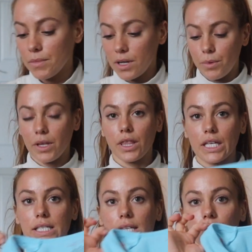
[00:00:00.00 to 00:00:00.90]
I'm gonna bring
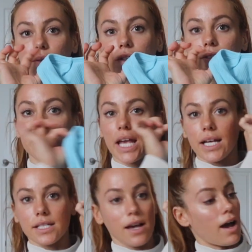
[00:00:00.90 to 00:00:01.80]
this cute little
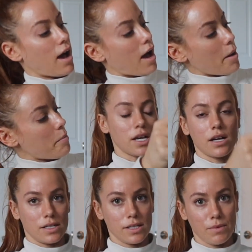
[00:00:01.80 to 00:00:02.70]
tank top. It's
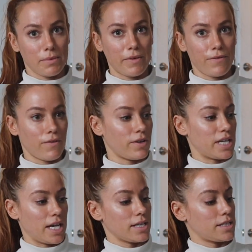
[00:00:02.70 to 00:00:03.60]
honestly one of my favorite
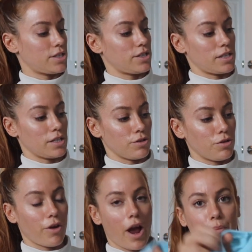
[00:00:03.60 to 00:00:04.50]
tanks. It's just a little
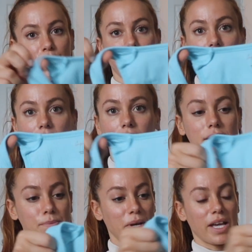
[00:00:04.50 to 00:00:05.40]
crop with
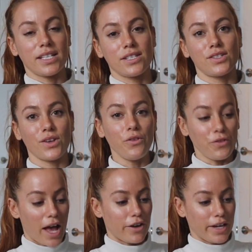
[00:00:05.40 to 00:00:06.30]
buttons, but it's so
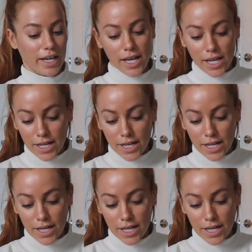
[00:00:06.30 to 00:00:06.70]
flattering.